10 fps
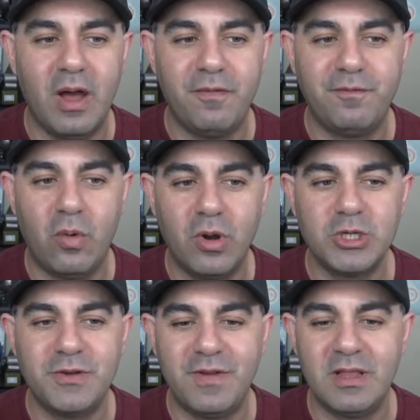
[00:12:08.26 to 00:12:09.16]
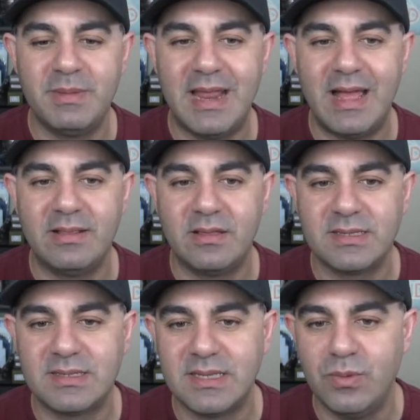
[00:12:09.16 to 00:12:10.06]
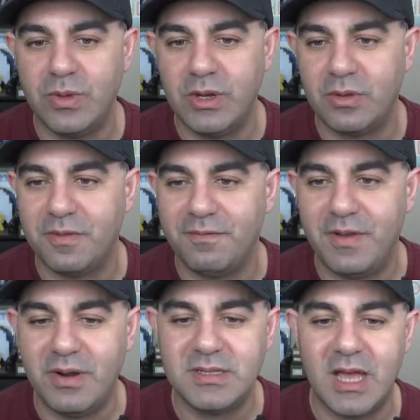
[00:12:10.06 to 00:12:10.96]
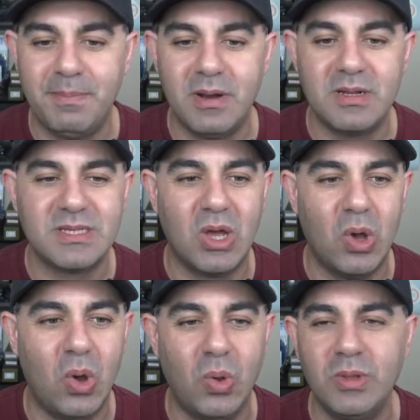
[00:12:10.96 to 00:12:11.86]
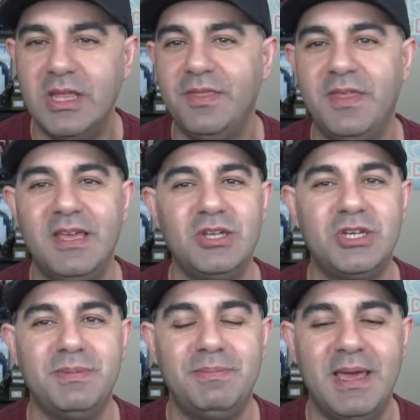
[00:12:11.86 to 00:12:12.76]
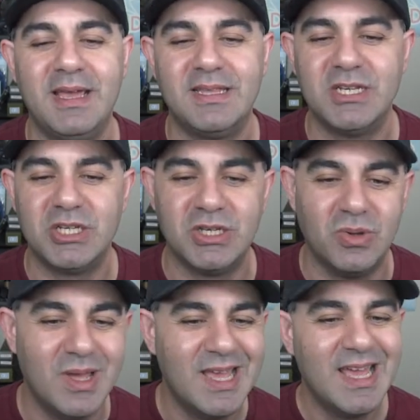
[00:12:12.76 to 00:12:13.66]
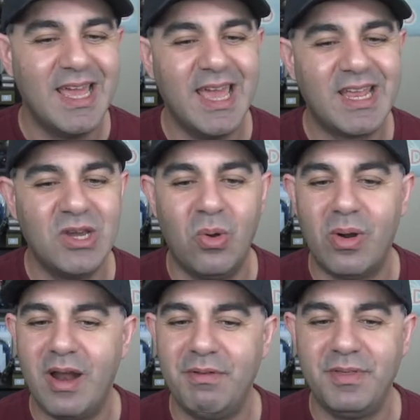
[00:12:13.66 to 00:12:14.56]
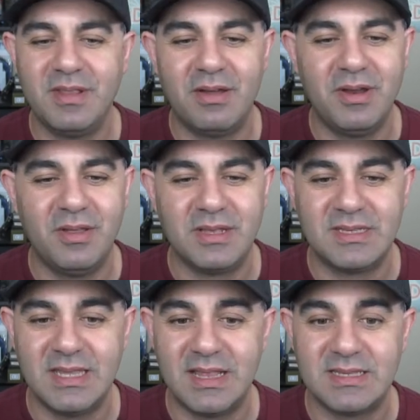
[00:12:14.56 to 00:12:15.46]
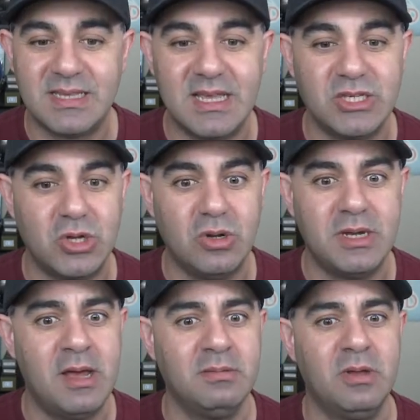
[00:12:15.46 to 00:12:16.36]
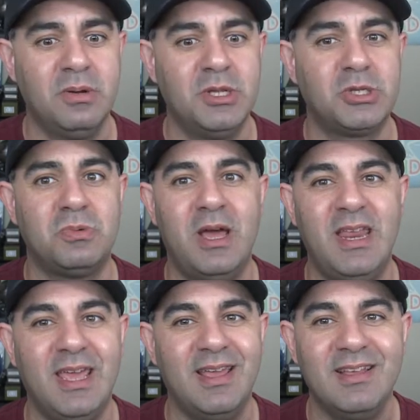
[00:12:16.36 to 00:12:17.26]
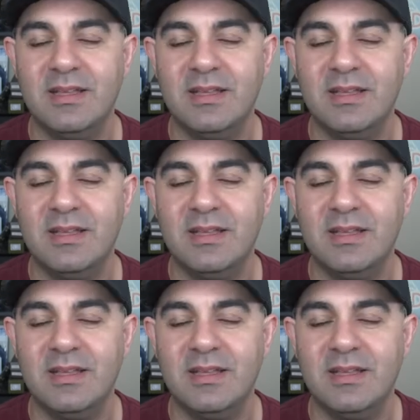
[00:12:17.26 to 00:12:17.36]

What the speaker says: Forge Development LLC window at the very top here is the only thing you should be paying attention to. Ignore everything down here. This thing that says your download is ready.